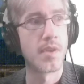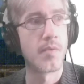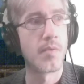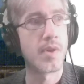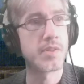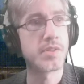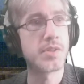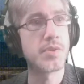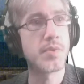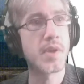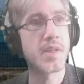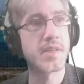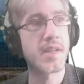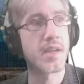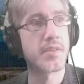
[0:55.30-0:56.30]
Once you
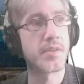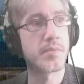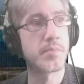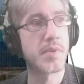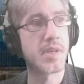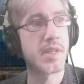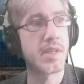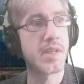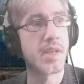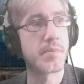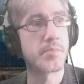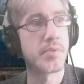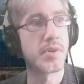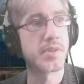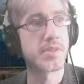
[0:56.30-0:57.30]
hit download MIDI, it
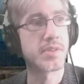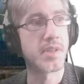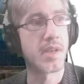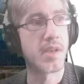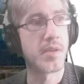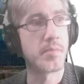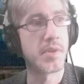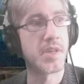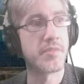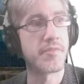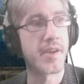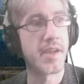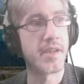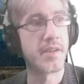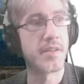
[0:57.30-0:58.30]
puts a MIDI
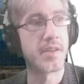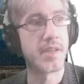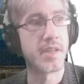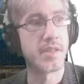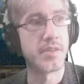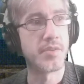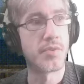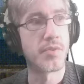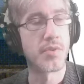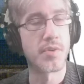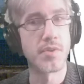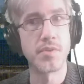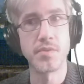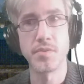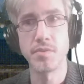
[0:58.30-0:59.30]
file in
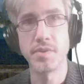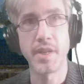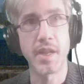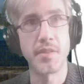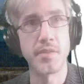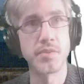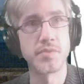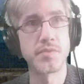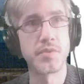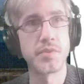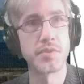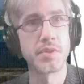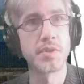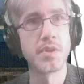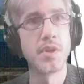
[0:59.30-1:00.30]
your downloads
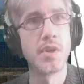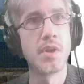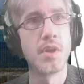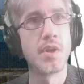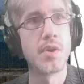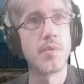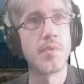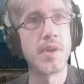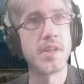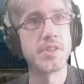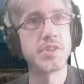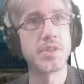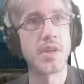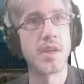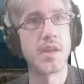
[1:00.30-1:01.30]
folder,
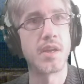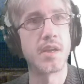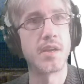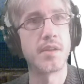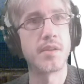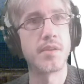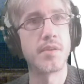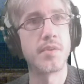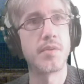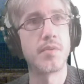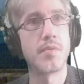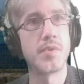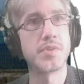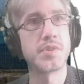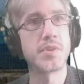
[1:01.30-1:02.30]
which
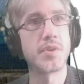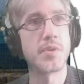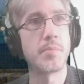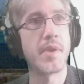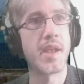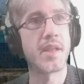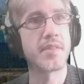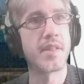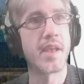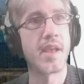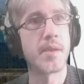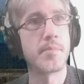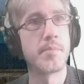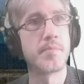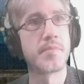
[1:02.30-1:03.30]
once you go to
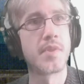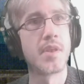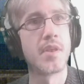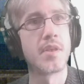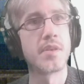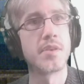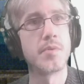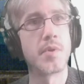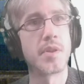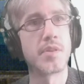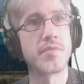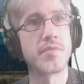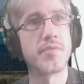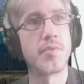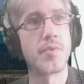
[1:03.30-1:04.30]
BandLab, you want
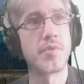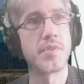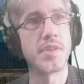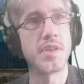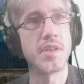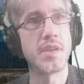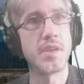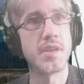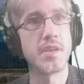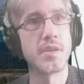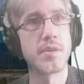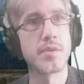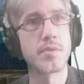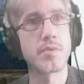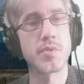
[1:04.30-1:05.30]
for the
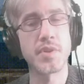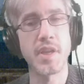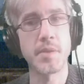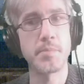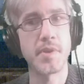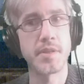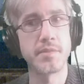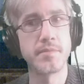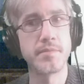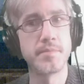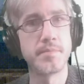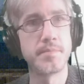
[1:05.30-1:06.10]
create button